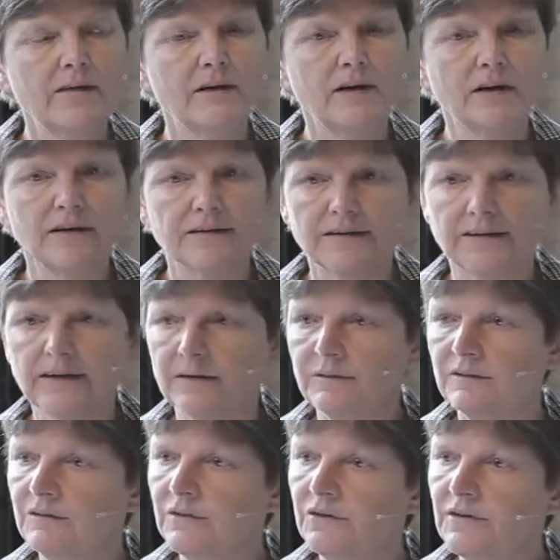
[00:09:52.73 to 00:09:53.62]
The last
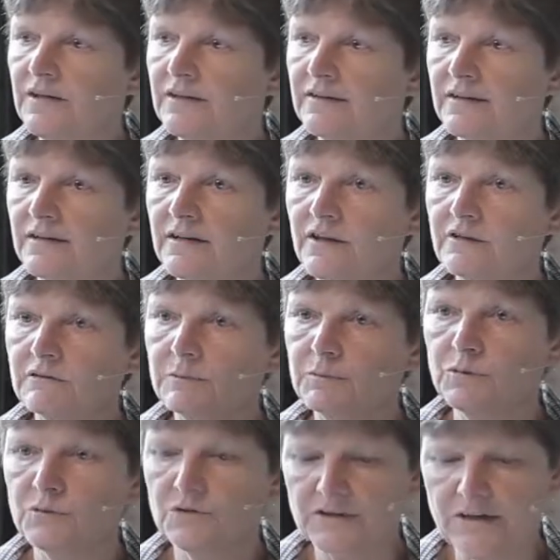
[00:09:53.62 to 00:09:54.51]
thing you need is another
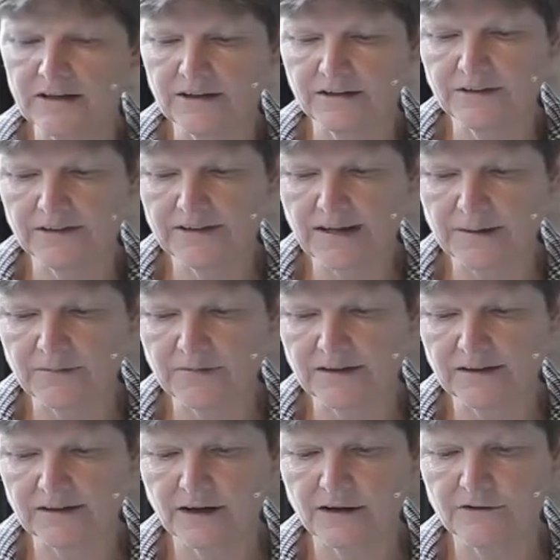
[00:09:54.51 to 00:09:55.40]
report telling you the same
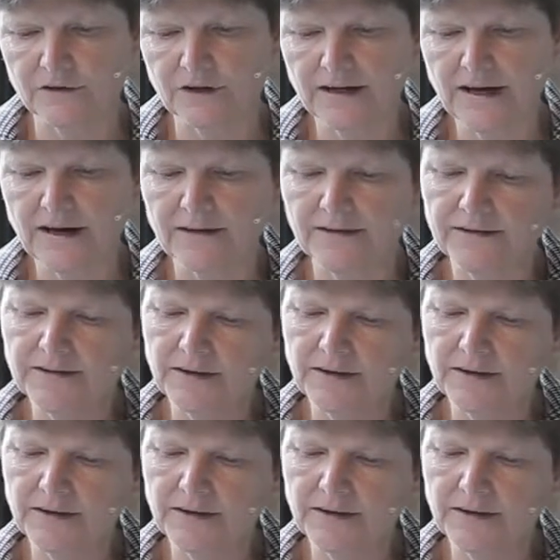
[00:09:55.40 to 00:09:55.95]
things over again.